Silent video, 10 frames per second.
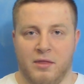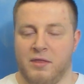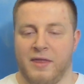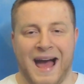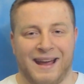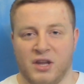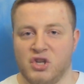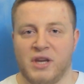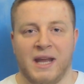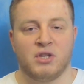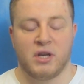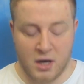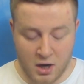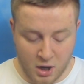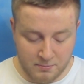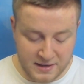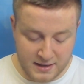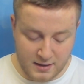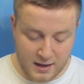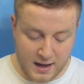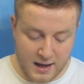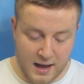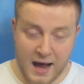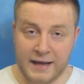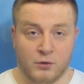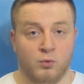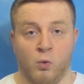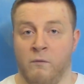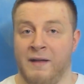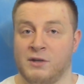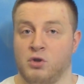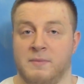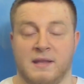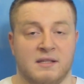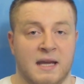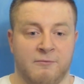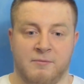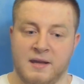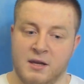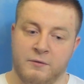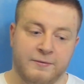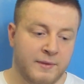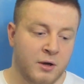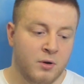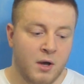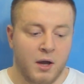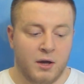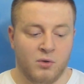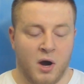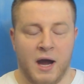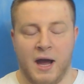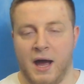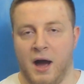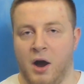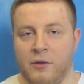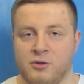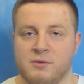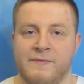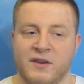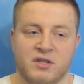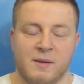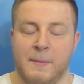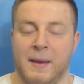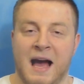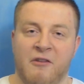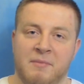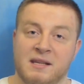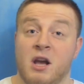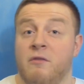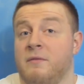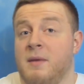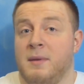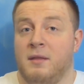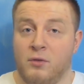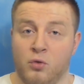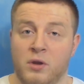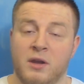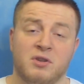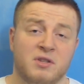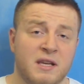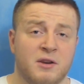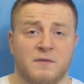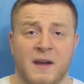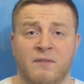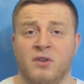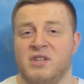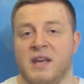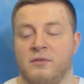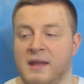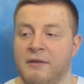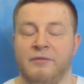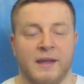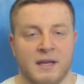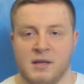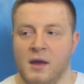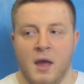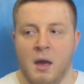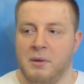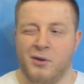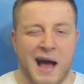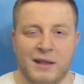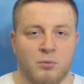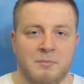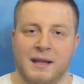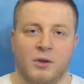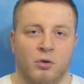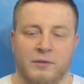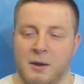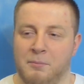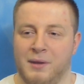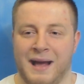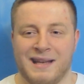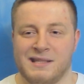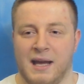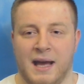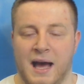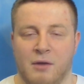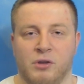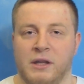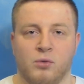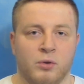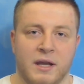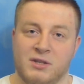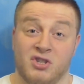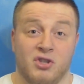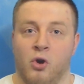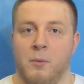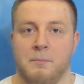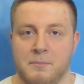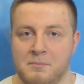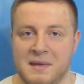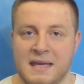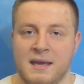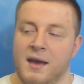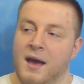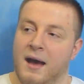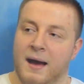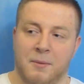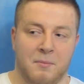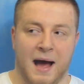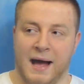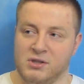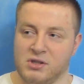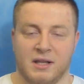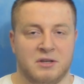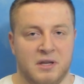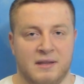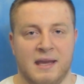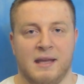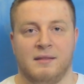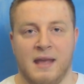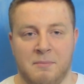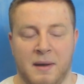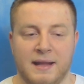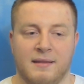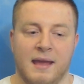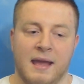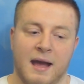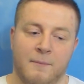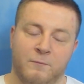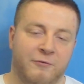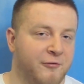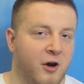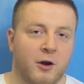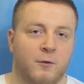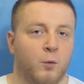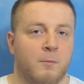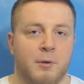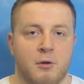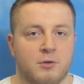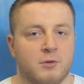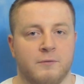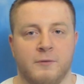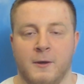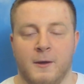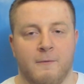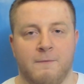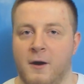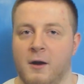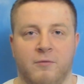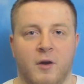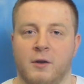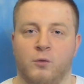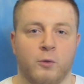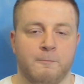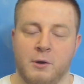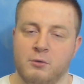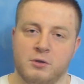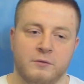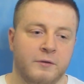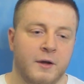that can change in a heartbeat. I don't know if that's going to be the same from a year from now. You know, are there some visions I maybe have myself in maybe 2 years, 3 years, 5 years? Yeah, there definitely is. But no, I don't make long-term plans. I really don't. It's just not me. I just literally take it day by day. I'm far too impulsive, far too impulsive